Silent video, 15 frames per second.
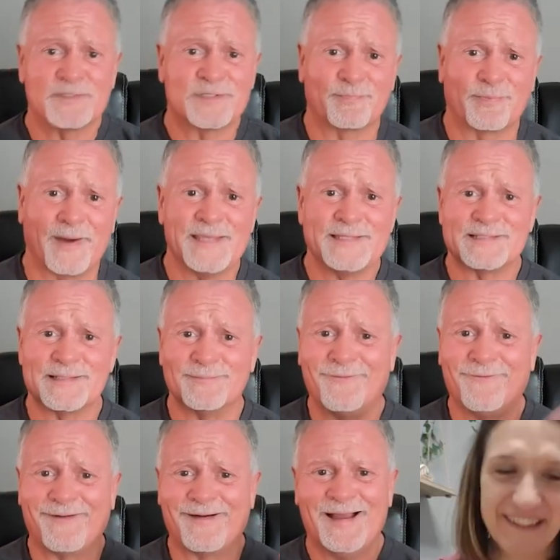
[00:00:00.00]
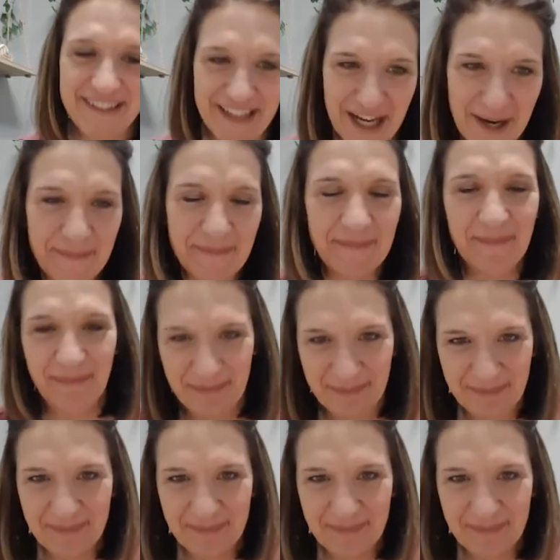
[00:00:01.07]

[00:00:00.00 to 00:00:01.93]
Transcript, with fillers: Spray some more. Yes. I. Like,